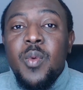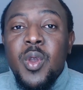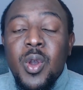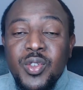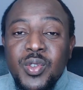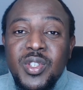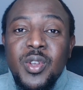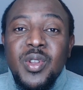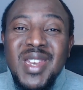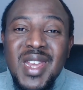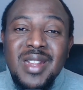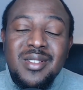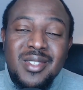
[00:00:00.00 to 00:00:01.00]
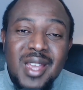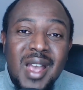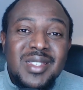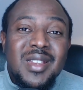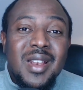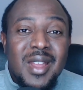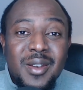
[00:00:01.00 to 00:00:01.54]
We also need
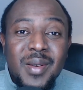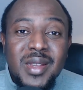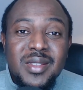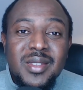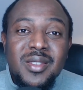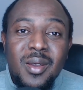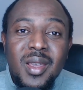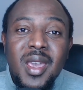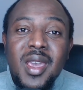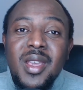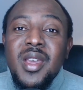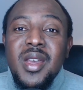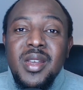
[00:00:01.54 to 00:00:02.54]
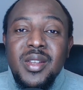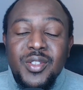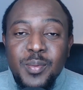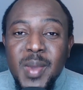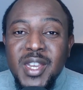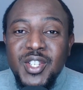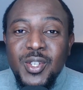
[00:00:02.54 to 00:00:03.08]
tax clearance, okay,
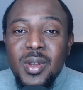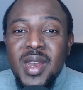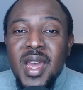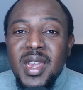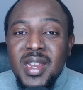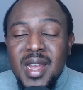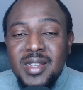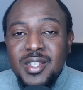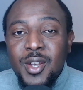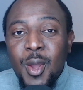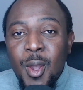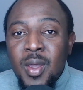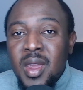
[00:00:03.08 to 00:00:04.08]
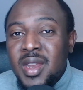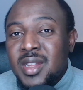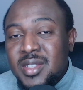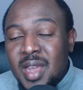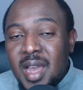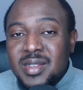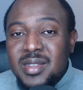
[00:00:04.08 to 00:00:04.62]
to make sure that he doesn't owe any
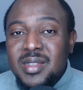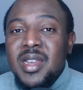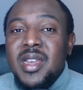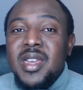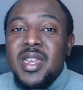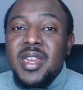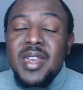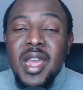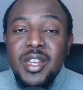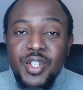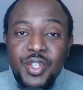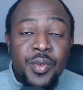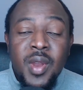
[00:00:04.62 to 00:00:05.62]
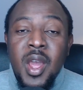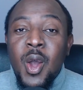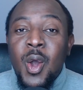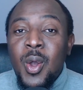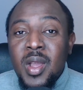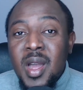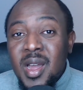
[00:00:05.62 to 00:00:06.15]
tax in Nigeria
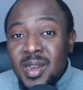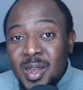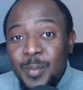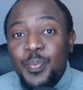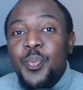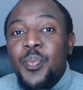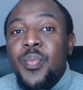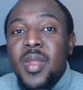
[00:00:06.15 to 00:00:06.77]
or Ghana.